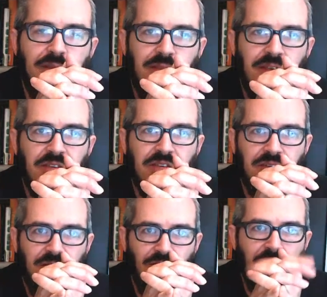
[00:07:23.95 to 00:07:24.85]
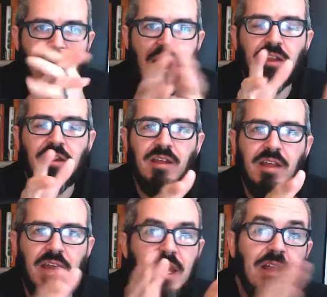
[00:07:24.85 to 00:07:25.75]
this reality that
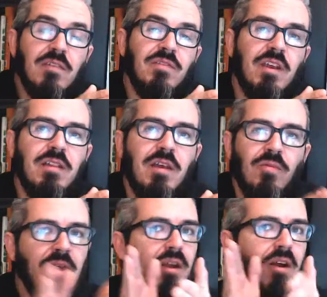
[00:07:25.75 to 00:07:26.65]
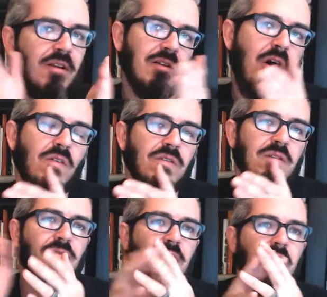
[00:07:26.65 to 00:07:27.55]
he lived in that we are also
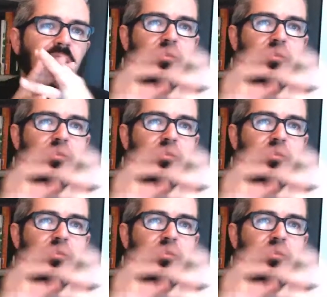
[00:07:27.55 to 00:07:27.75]
living in.